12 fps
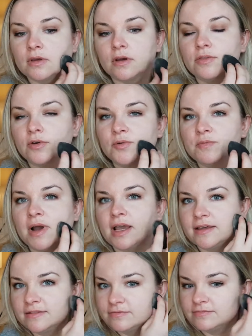Although
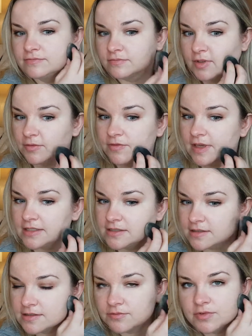my face
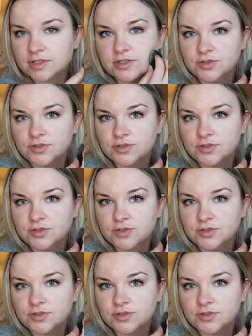doesn't really